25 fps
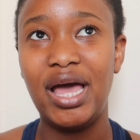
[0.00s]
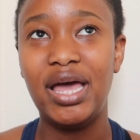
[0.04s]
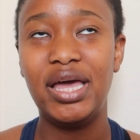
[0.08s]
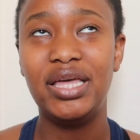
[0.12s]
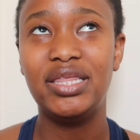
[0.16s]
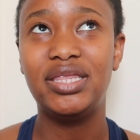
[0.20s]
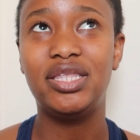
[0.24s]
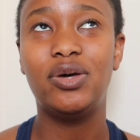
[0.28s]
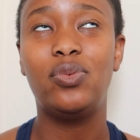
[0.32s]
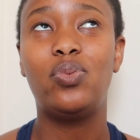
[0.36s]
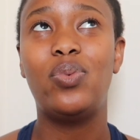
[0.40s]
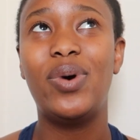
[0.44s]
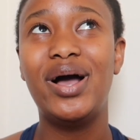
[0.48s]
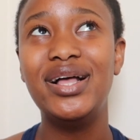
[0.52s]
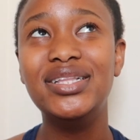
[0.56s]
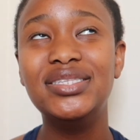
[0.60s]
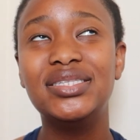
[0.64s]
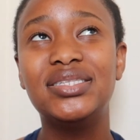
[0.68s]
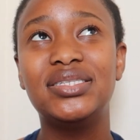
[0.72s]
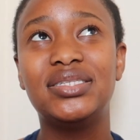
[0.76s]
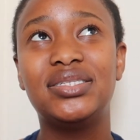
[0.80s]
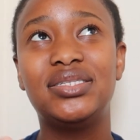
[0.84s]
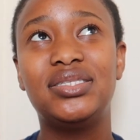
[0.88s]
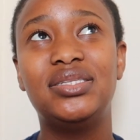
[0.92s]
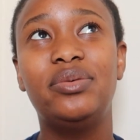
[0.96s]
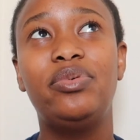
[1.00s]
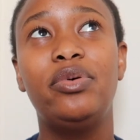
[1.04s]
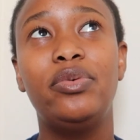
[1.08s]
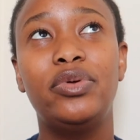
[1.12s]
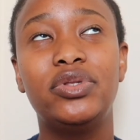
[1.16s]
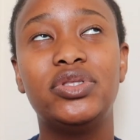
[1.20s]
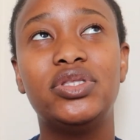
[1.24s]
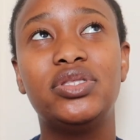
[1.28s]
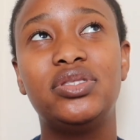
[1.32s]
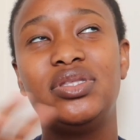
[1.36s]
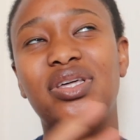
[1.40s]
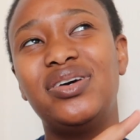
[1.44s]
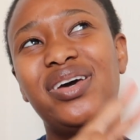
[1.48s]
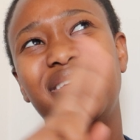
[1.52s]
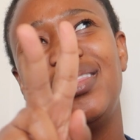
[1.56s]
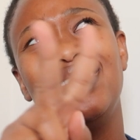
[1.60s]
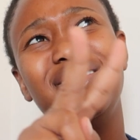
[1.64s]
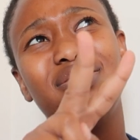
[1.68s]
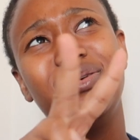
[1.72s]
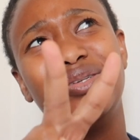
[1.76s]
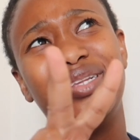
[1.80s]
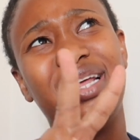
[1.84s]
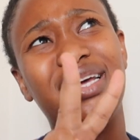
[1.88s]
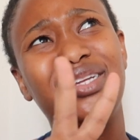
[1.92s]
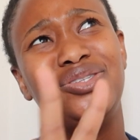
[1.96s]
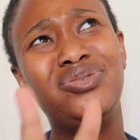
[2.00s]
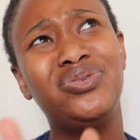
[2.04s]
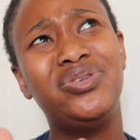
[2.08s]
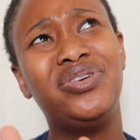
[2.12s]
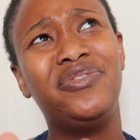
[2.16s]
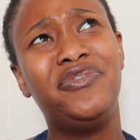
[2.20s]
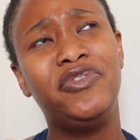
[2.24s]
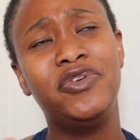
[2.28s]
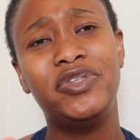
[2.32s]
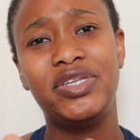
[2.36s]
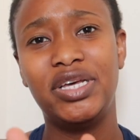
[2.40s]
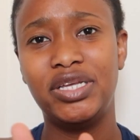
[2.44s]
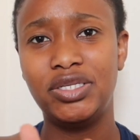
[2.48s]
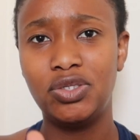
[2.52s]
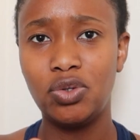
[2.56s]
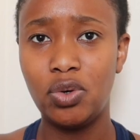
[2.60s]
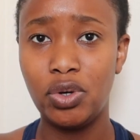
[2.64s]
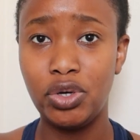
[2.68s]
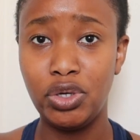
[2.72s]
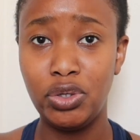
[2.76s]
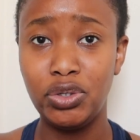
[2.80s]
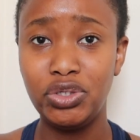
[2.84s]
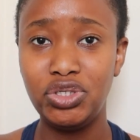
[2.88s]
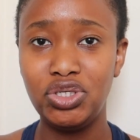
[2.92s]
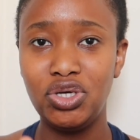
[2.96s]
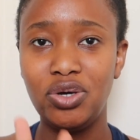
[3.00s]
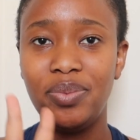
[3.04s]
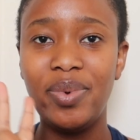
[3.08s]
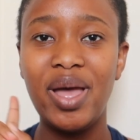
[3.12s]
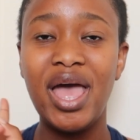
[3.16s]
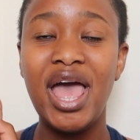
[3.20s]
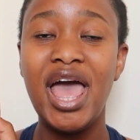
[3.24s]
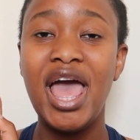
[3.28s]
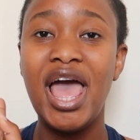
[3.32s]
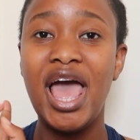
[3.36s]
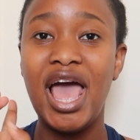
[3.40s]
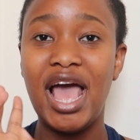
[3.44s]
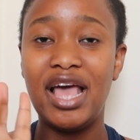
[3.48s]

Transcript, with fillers: I the ones the people the, i think there was like two reviews i saw on youtube